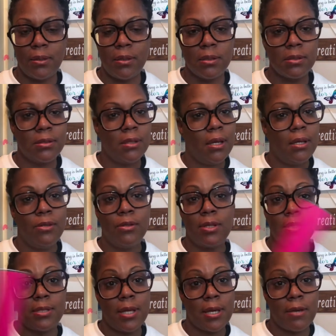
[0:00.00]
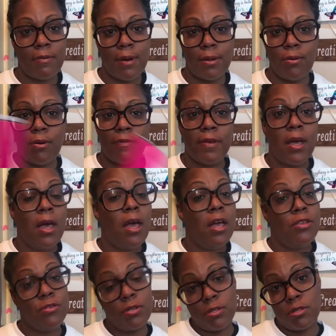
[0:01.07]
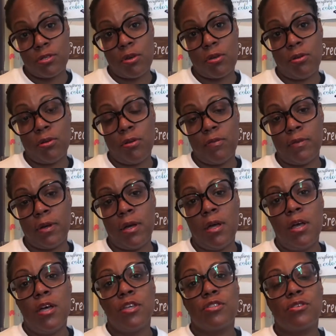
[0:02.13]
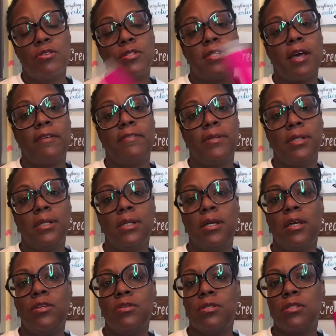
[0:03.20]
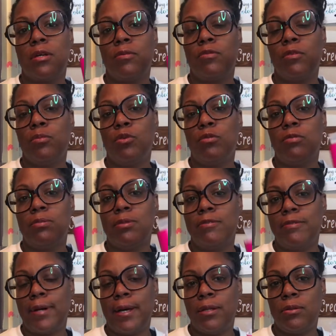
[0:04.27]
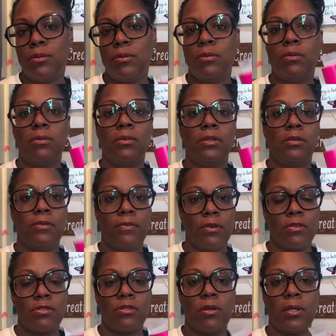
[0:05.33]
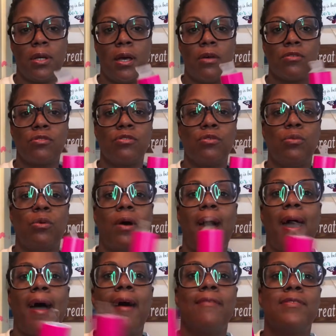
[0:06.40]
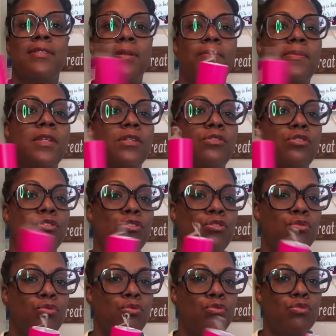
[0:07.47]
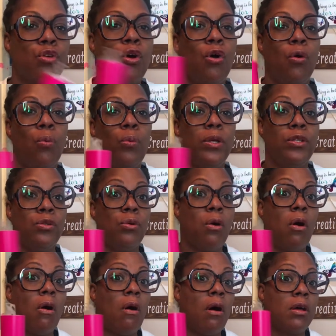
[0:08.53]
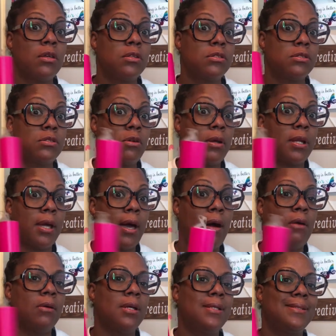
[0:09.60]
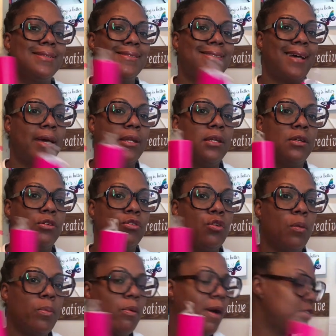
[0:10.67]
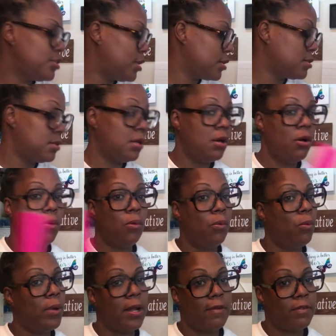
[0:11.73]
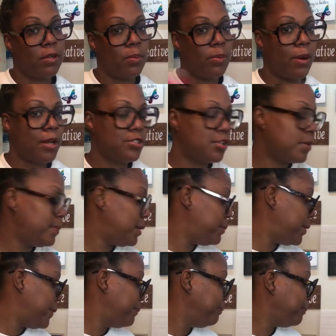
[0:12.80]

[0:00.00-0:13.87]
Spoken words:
looks, you can take it right off and you can start all over. So definitely get you some removable vinyl when you're first starting out, so you will have something to use when you are starting out and designing your projects, whatever your project may be.